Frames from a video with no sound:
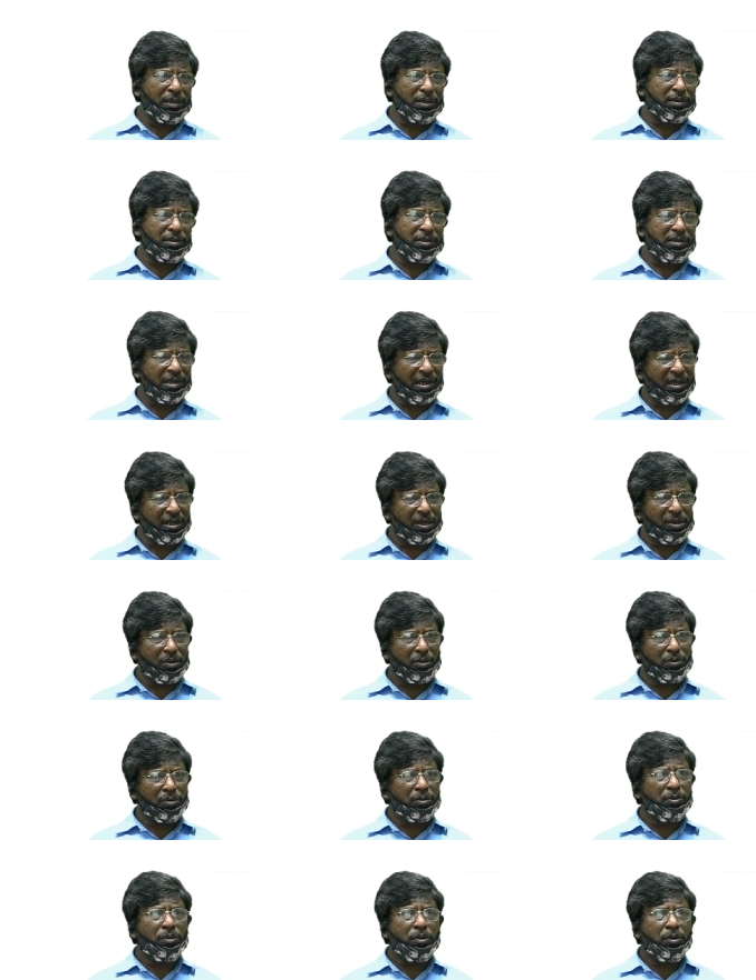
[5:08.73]
tell
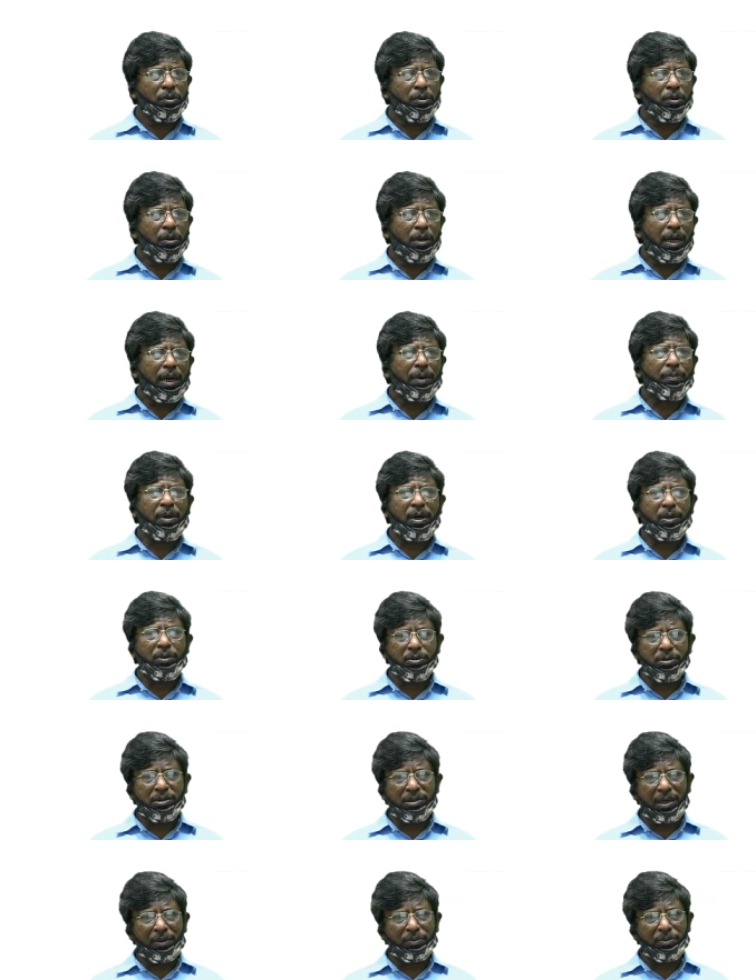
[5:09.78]
you about
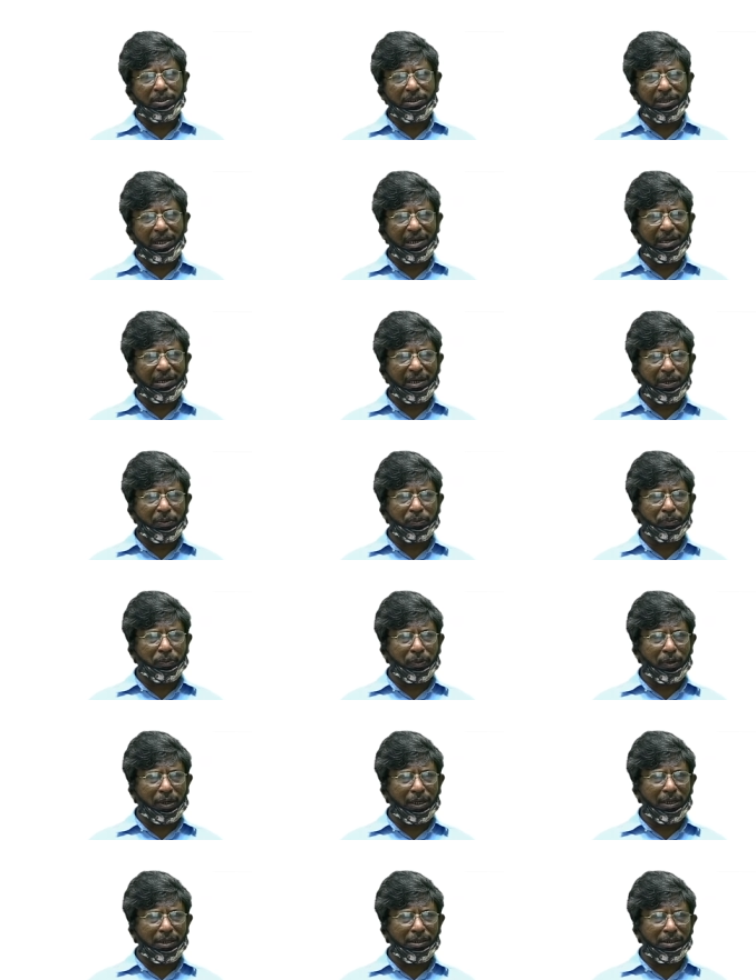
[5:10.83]
some salient
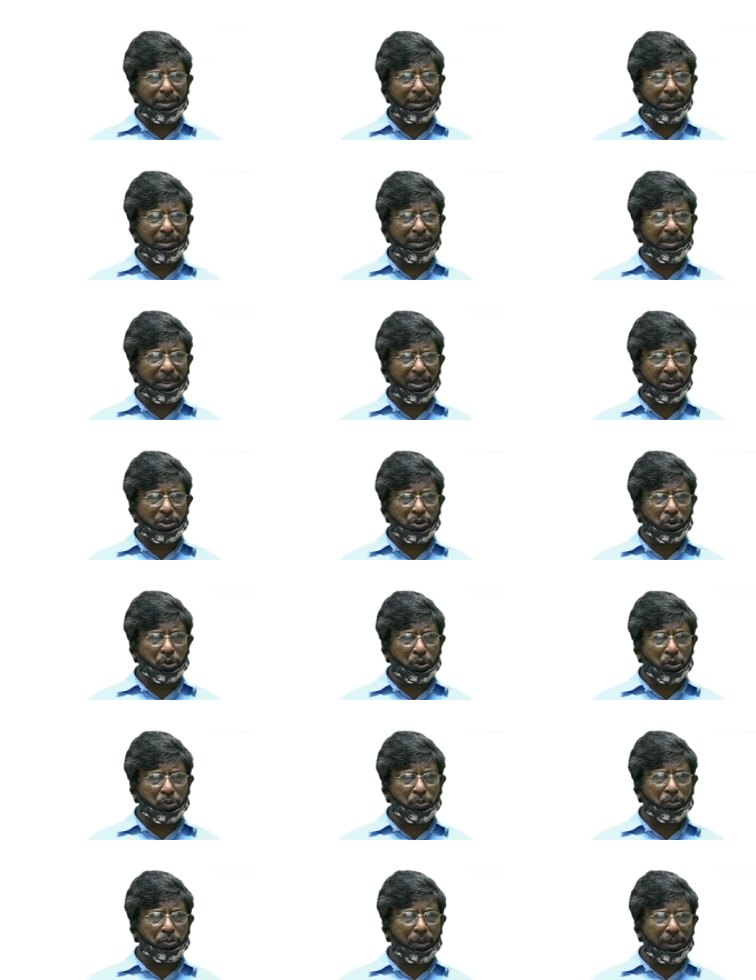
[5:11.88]
points that
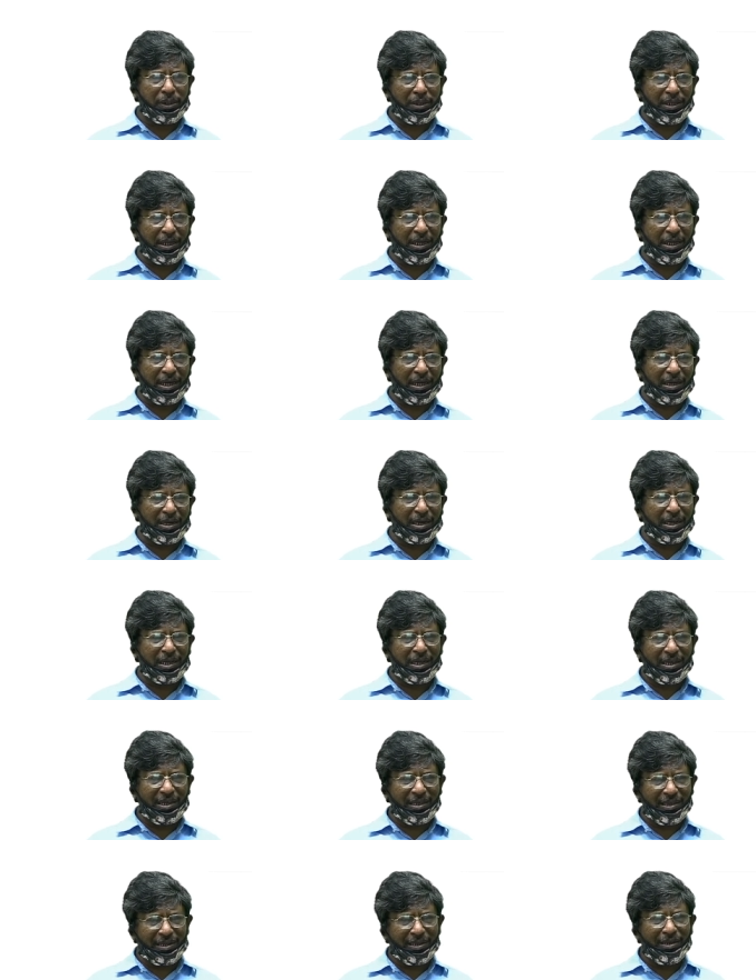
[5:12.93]
should be there
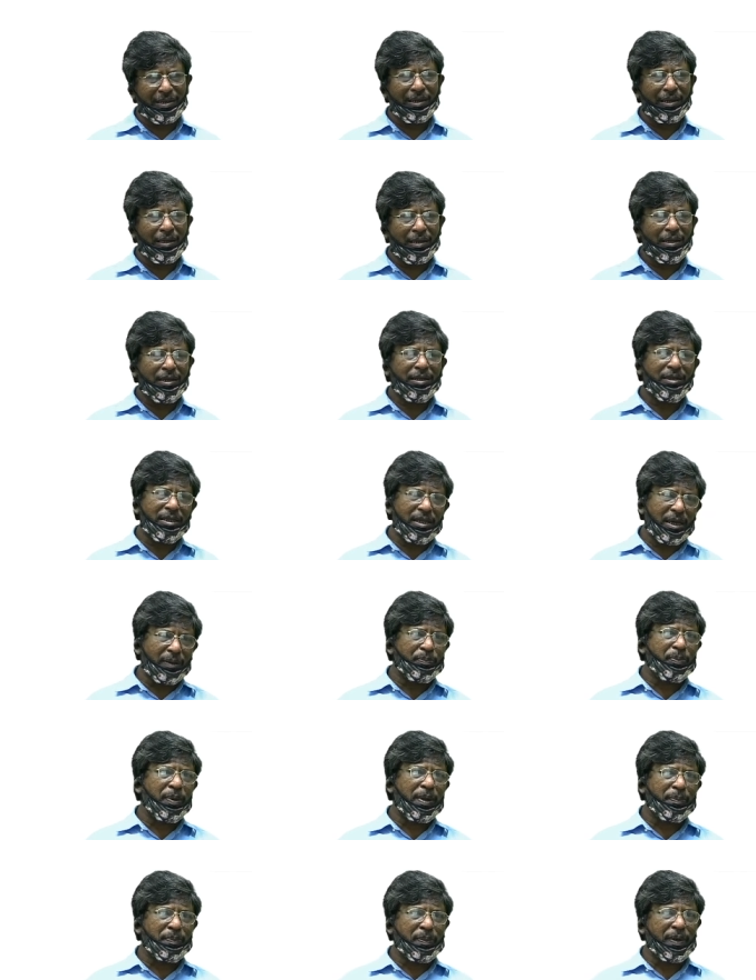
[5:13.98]
in the
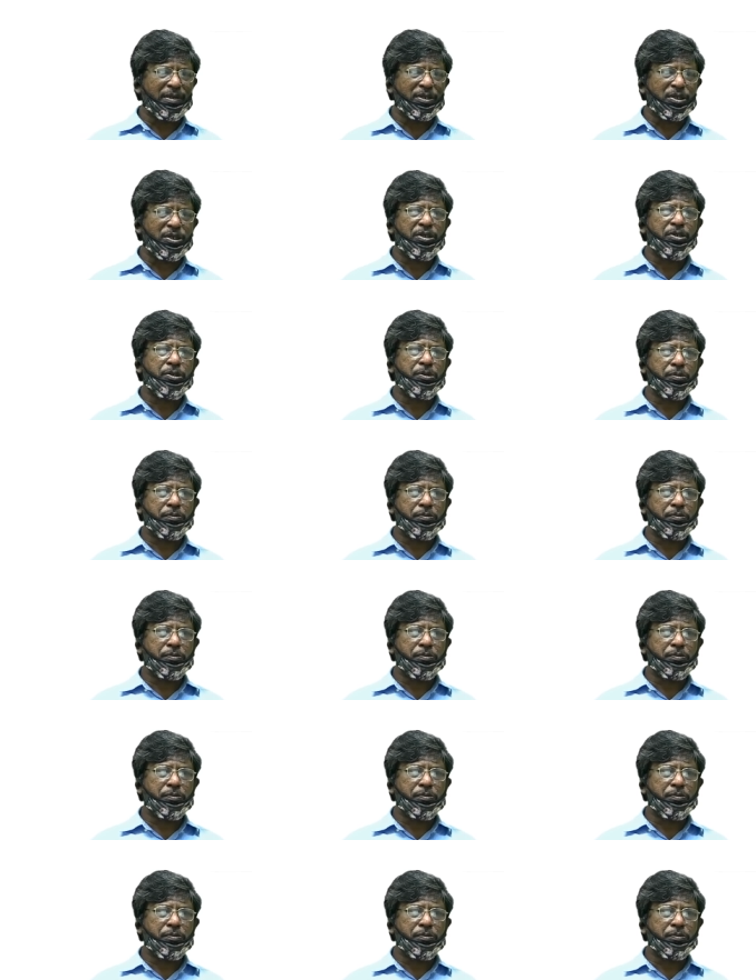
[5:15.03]
papers.